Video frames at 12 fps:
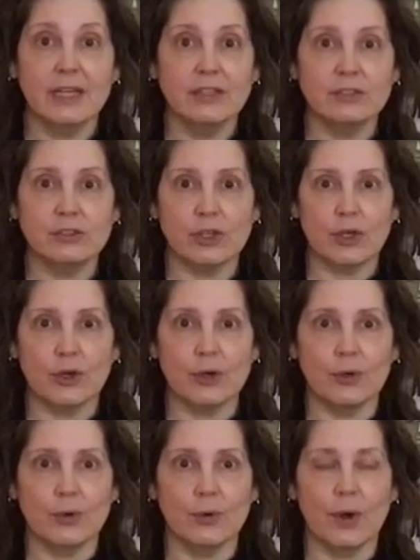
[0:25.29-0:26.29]

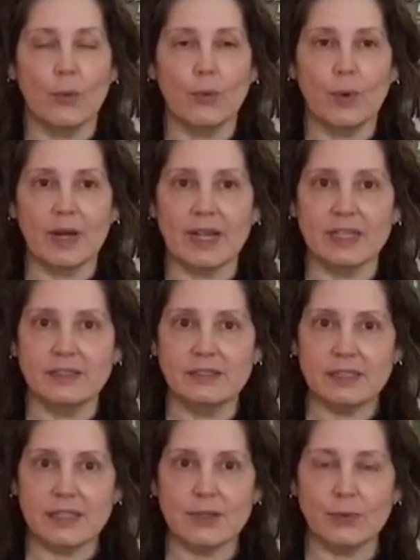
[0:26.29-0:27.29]
So what I
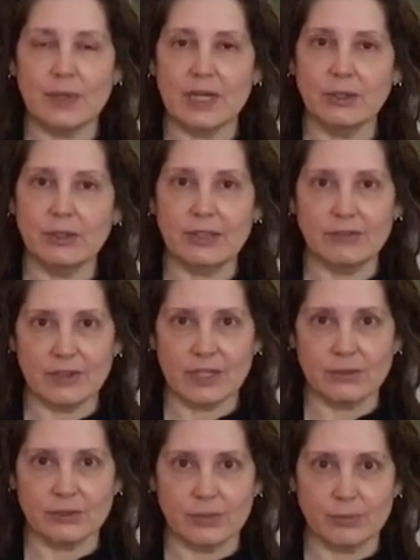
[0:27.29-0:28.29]
see when I look at
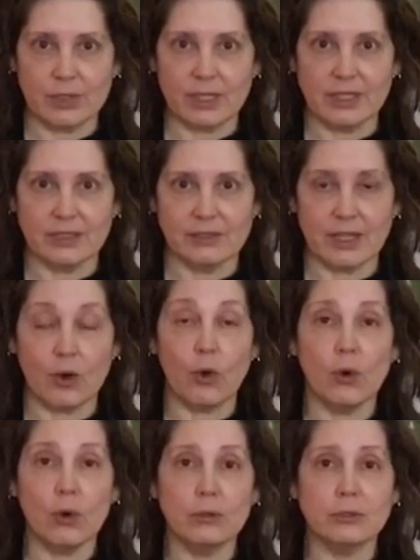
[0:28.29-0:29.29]
videos on breathing is they
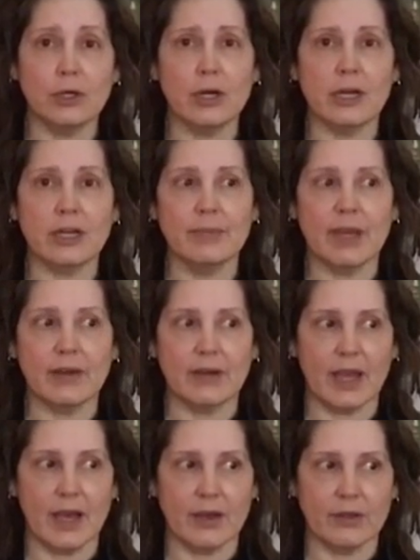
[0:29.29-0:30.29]
all talk about
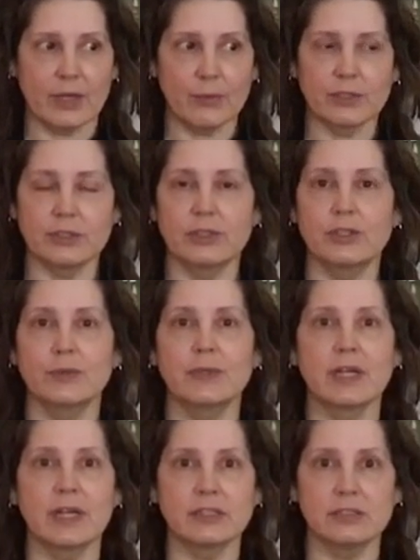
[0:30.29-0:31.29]
how they want you to do a
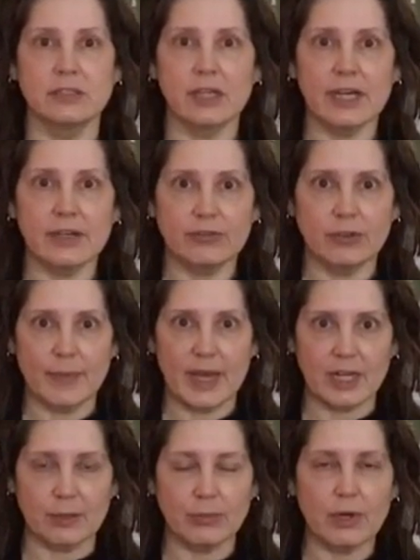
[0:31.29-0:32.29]
nice
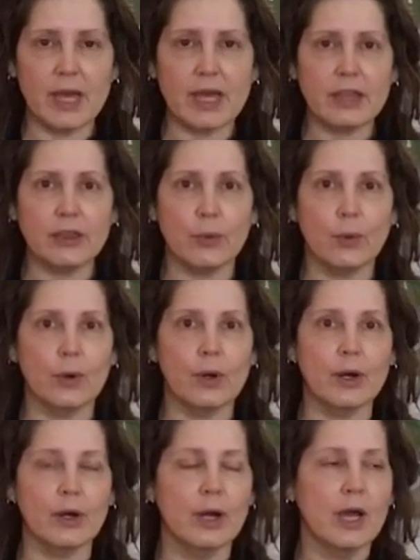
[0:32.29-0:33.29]
diaphragmatic breath
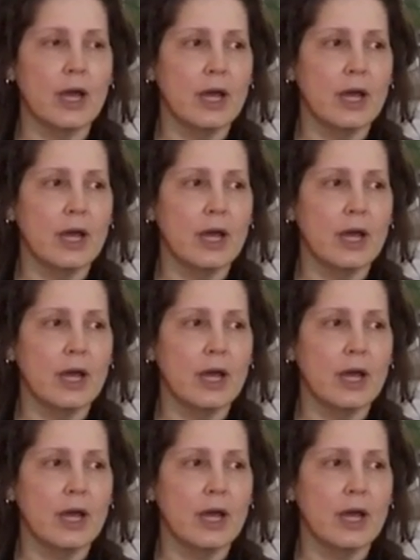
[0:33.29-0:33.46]
or